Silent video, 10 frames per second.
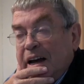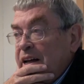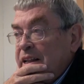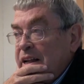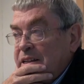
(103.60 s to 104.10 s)

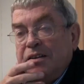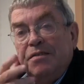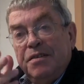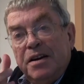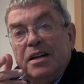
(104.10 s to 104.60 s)
And that's the
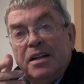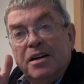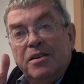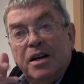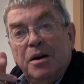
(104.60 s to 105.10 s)
feeling
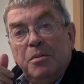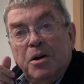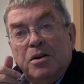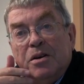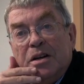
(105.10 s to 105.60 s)
there in
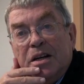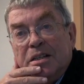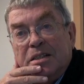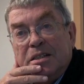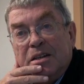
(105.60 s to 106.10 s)
Lebanon
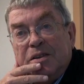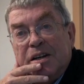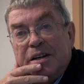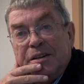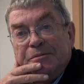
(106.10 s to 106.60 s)
and
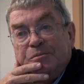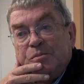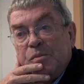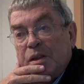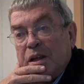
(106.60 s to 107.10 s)
Syria.
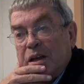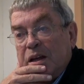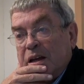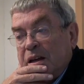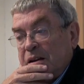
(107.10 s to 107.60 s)

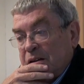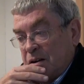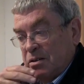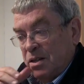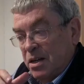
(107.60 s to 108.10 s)

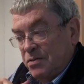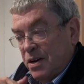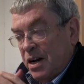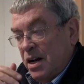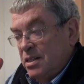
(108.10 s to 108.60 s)
Because the
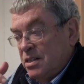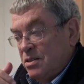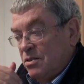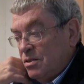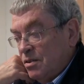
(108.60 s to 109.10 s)
Israelis
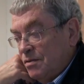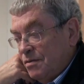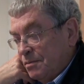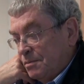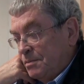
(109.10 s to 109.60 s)
sort
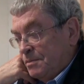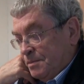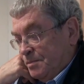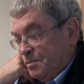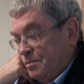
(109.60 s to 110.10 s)
of
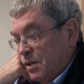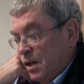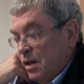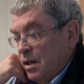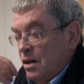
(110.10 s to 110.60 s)

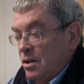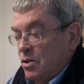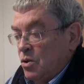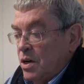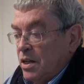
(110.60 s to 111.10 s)

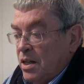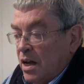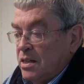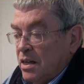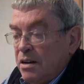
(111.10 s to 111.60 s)
took
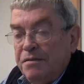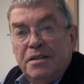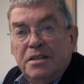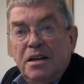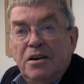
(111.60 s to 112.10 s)
it as if
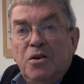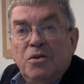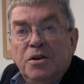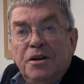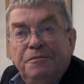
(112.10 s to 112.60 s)
it's their
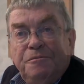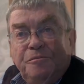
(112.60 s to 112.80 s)
own.